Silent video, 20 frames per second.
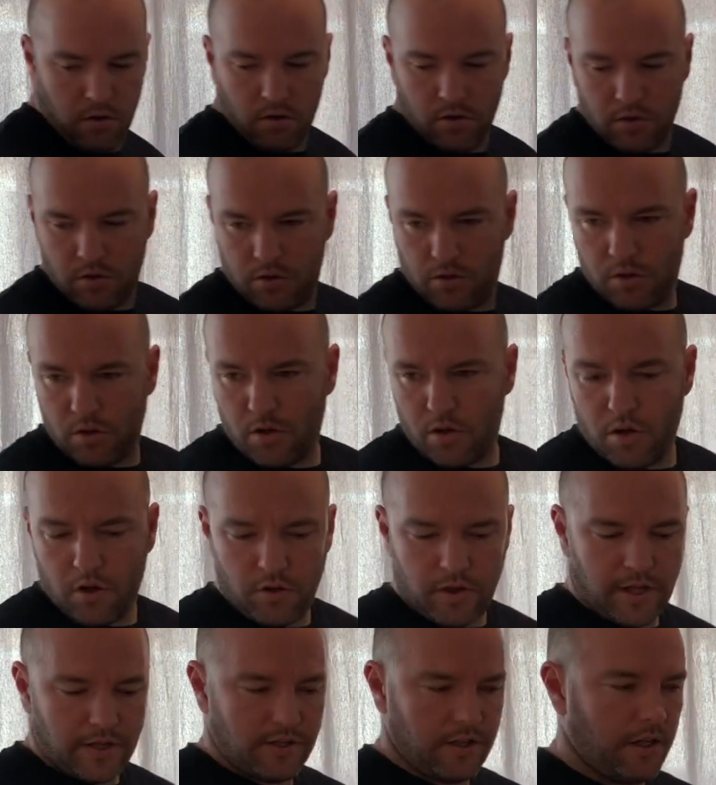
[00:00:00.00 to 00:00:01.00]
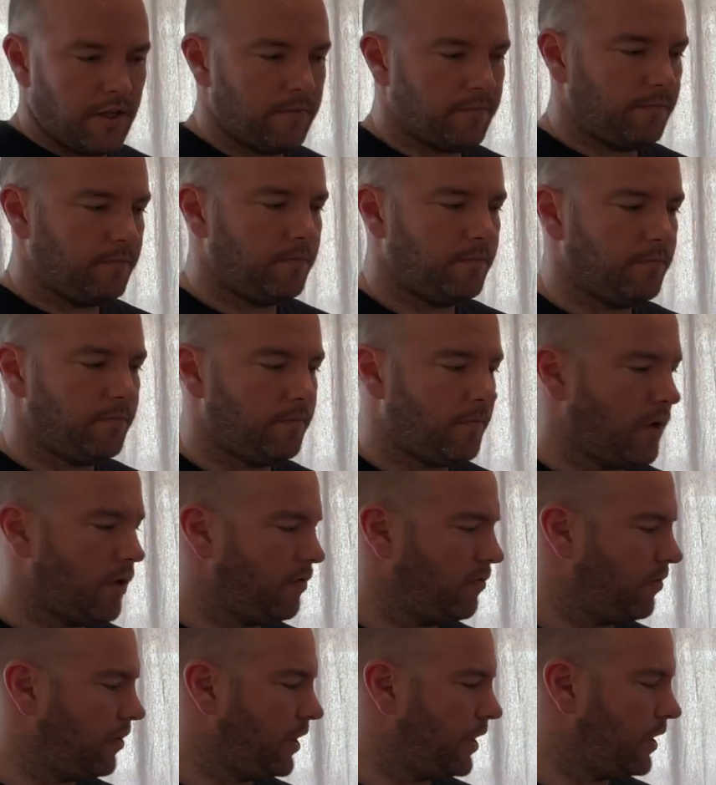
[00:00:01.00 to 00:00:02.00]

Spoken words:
So that's it. Hopefully